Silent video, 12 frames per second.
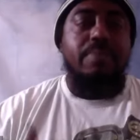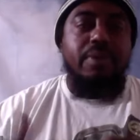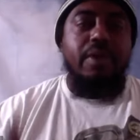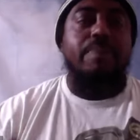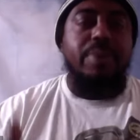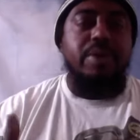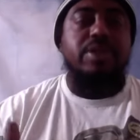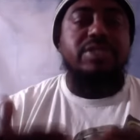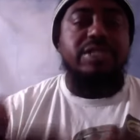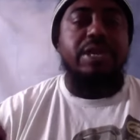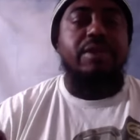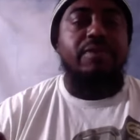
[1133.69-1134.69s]
Prep
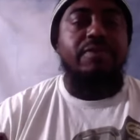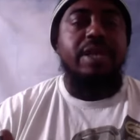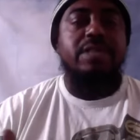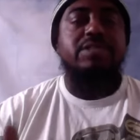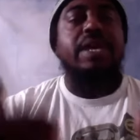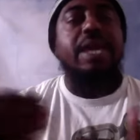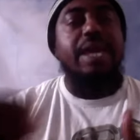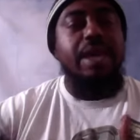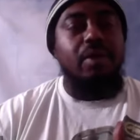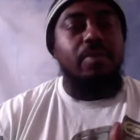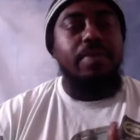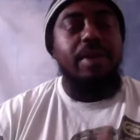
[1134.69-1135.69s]
yourself to
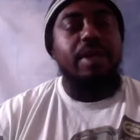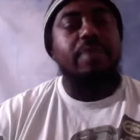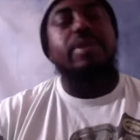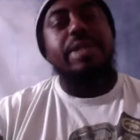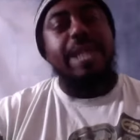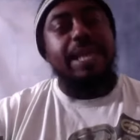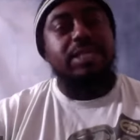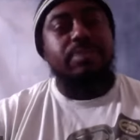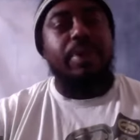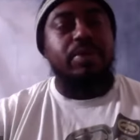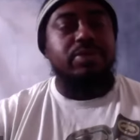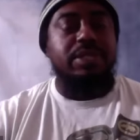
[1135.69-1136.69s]
help the next
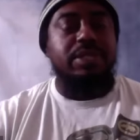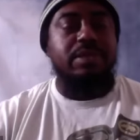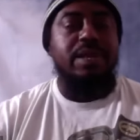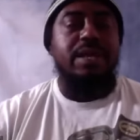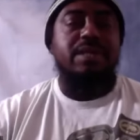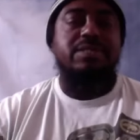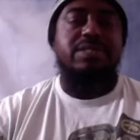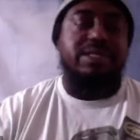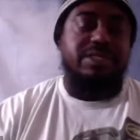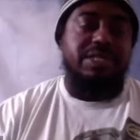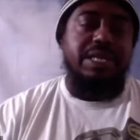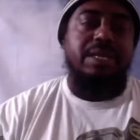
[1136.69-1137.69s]
person
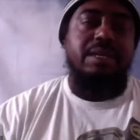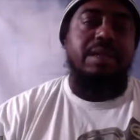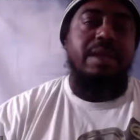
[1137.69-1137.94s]
succeed.